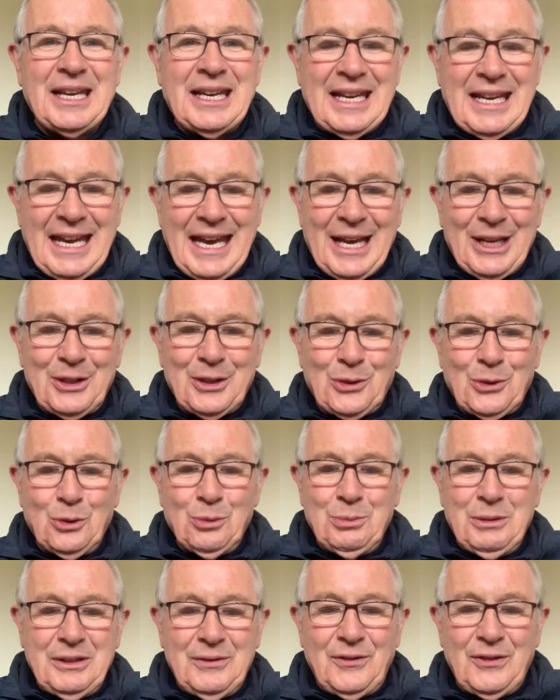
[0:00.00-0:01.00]
hangs around
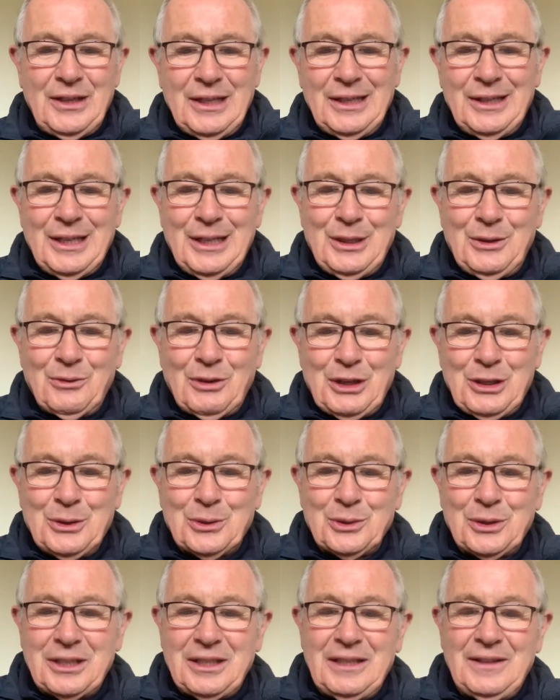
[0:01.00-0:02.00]
midfield, then Ryan
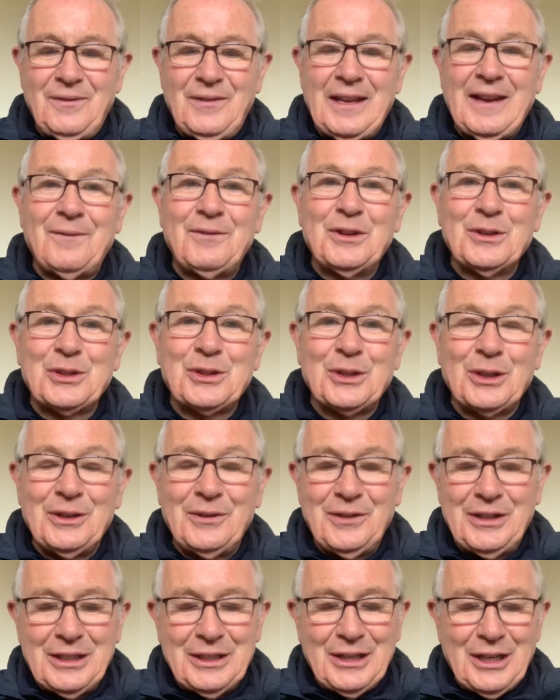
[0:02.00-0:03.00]
O'Keefe, Kevin
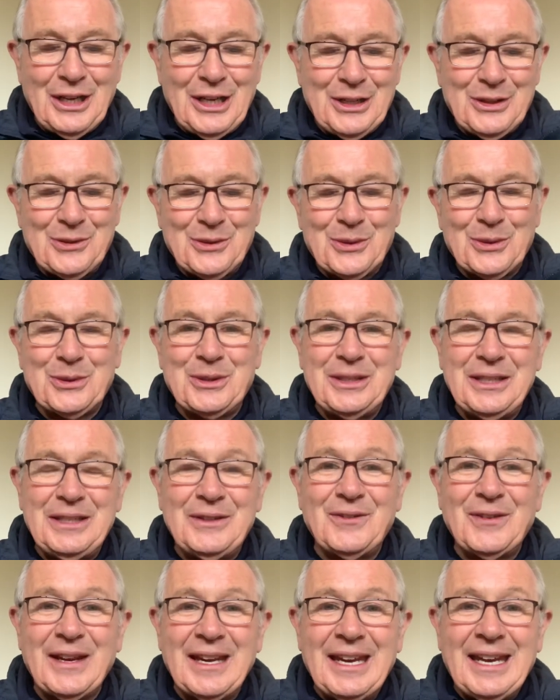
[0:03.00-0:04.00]
O'Sullivan and Conor
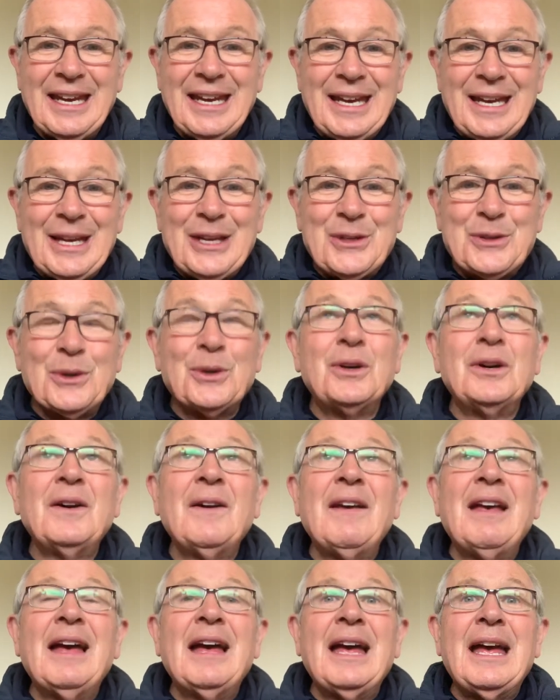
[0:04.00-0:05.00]
O'Keefe. So,
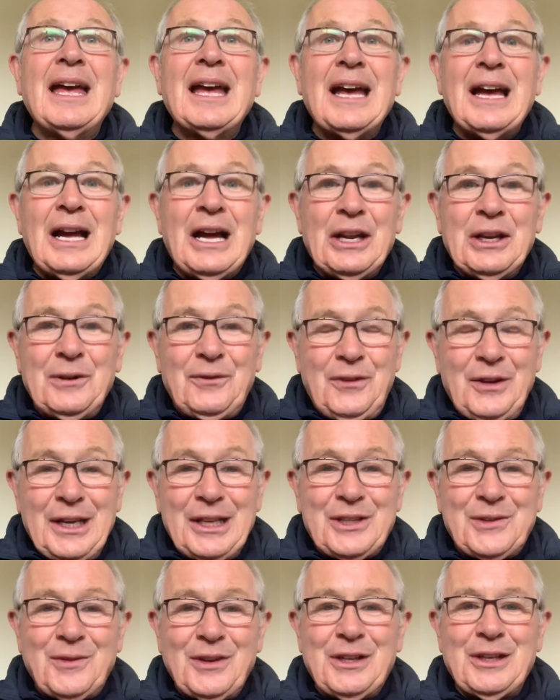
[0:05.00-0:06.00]
on the face
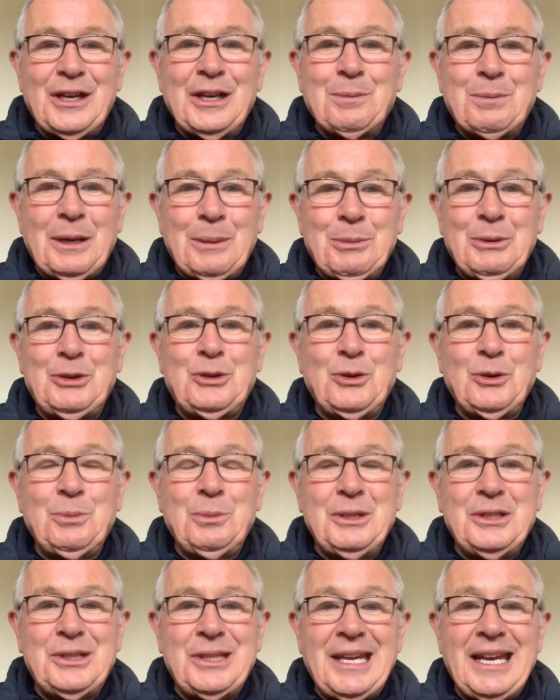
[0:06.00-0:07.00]
of it, I probably should be
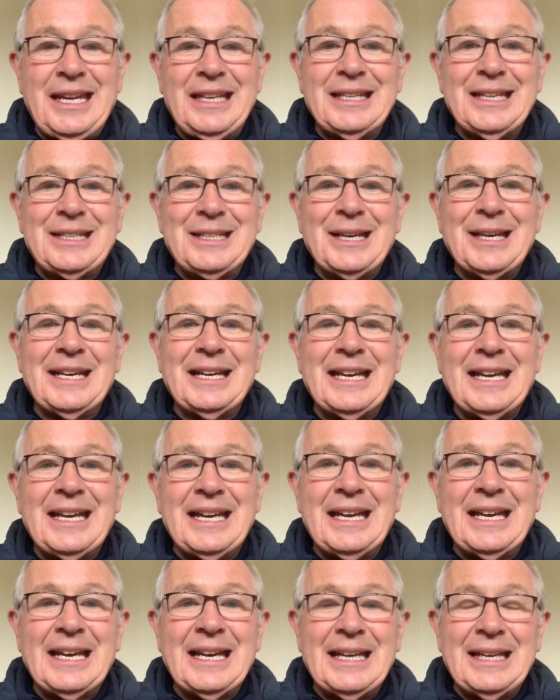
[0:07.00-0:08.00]
saying that,
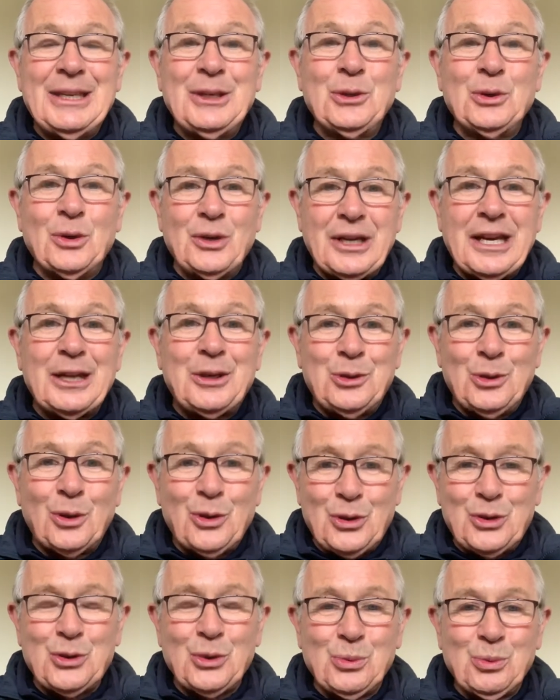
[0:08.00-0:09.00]
Kentuck
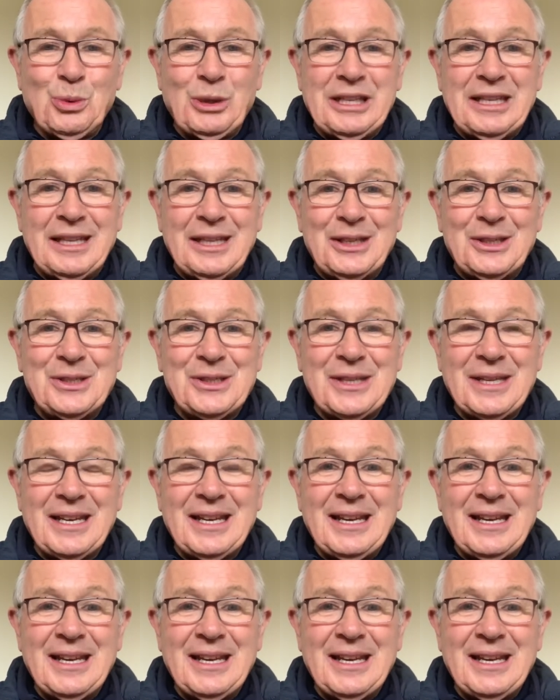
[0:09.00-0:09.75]
should win this.